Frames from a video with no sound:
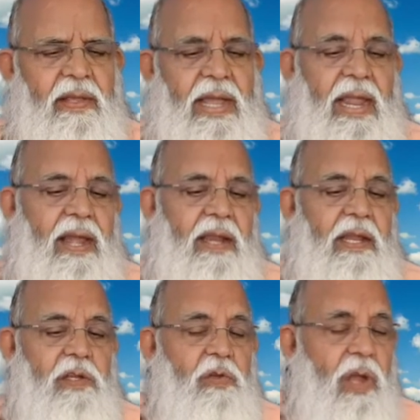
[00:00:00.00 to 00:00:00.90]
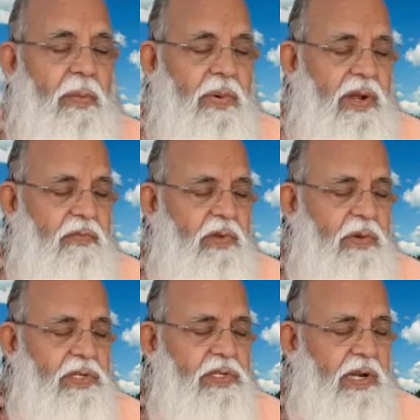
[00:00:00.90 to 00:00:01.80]
And it so happened, we
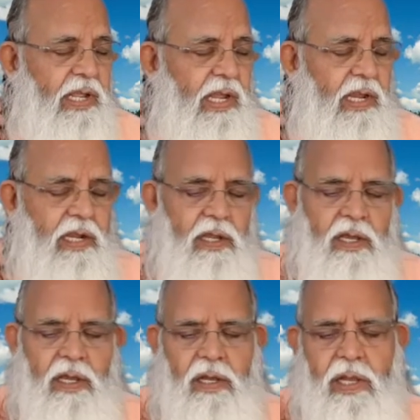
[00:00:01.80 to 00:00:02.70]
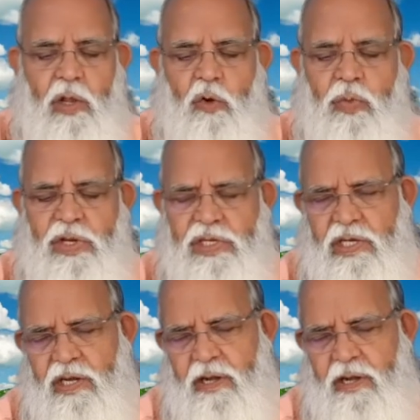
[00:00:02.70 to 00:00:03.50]
were studying uh, Upanishad.